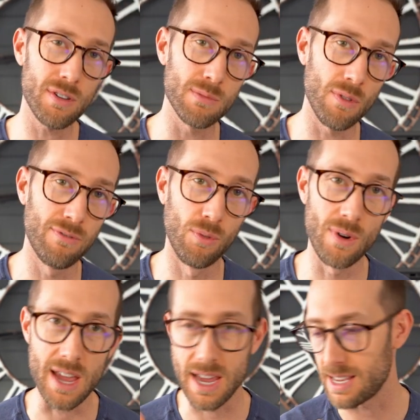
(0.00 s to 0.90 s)
it to some of the
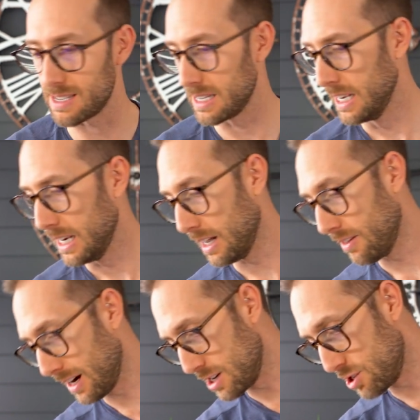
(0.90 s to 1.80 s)
4080s uh,
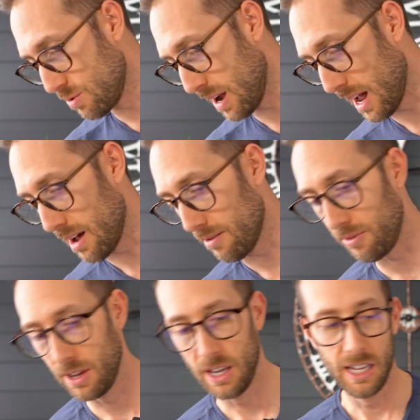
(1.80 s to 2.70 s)
that I do have.